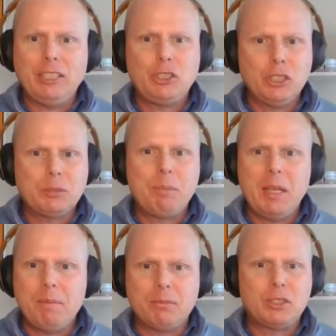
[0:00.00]
just
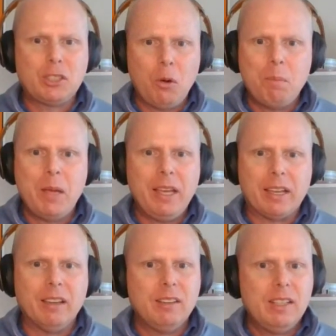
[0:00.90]
been so
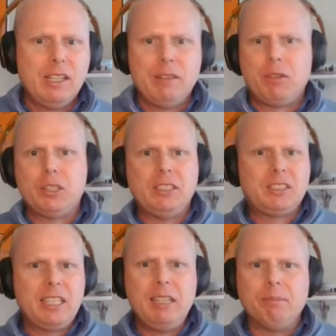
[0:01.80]
big for
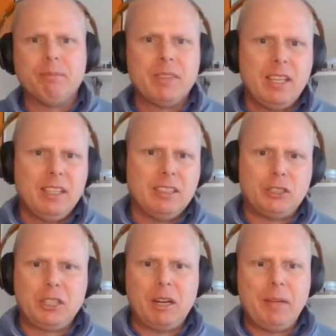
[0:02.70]
this team
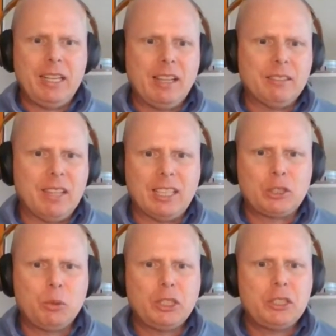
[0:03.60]
this year. I mean, I
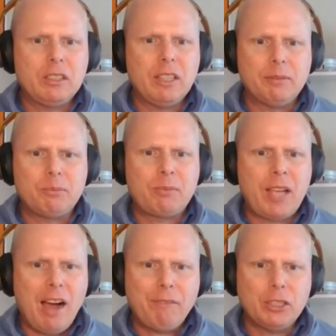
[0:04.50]
switched to the
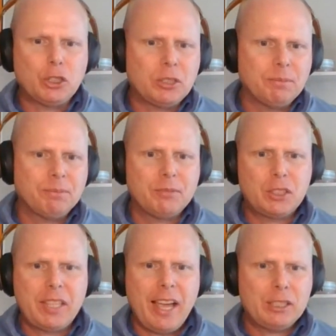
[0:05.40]
conference
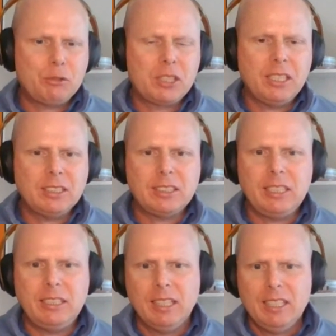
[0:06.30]
stats for
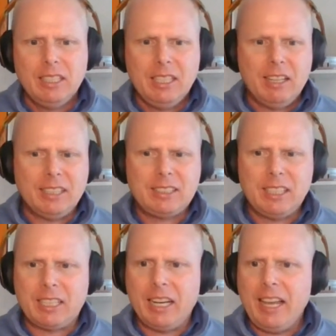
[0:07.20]
Tennessee. Like I
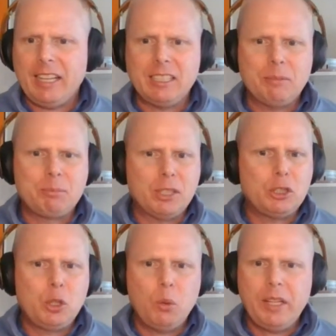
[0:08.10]
said, Connect up
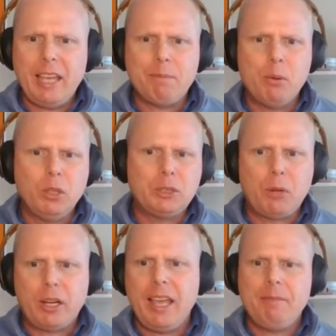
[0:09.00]
to 28
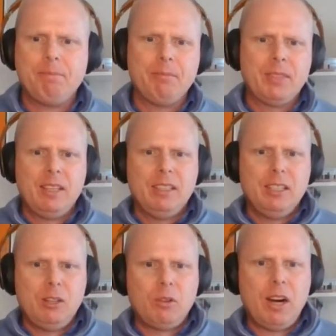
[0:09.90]
points per game.
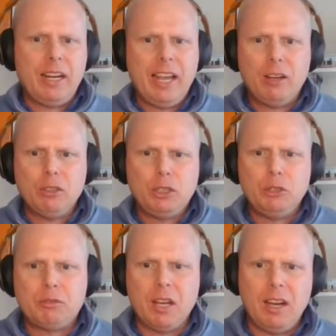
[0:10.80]
Right now,
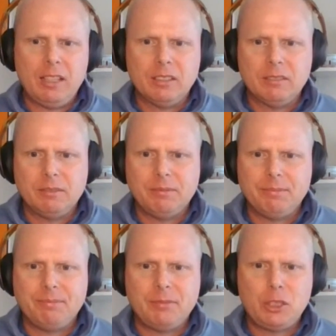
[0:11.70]
you've got
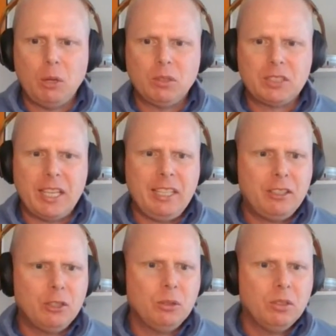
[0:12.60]
Jonas
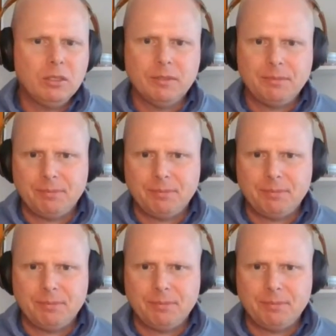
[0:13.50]
Adu,